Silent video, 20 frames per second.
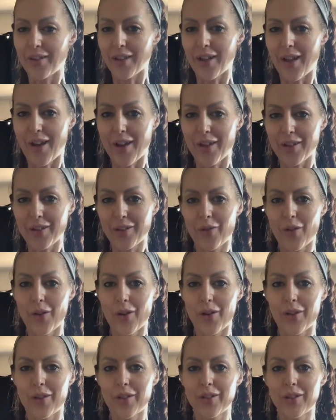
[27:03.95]
on the
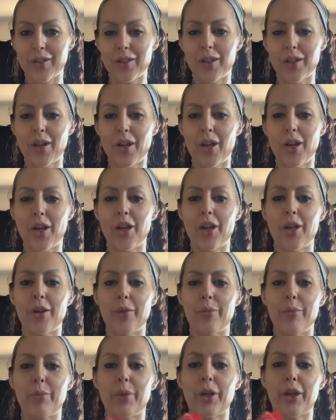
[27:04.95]
asphalt,
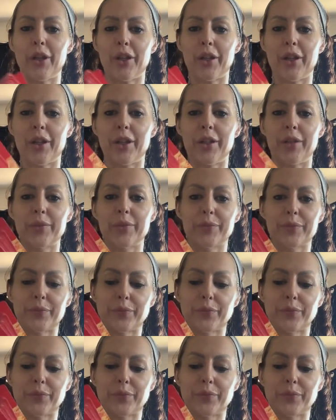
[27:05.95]
but